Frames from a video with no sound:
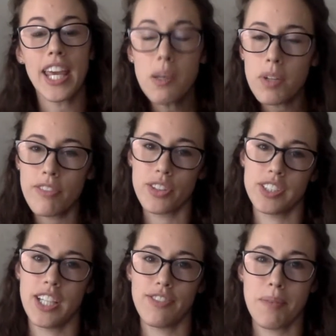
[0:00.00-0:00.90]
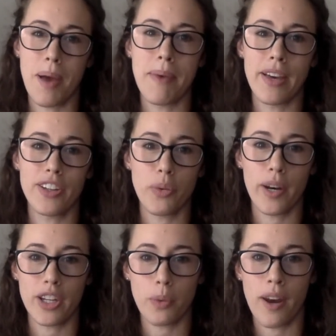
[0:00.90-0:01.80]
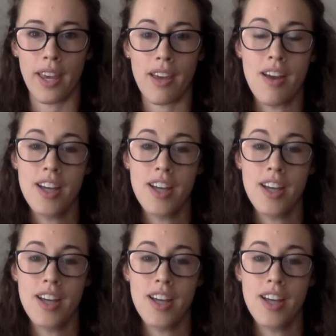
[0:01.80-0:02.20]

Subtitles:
able to vote safely by mail in 2020.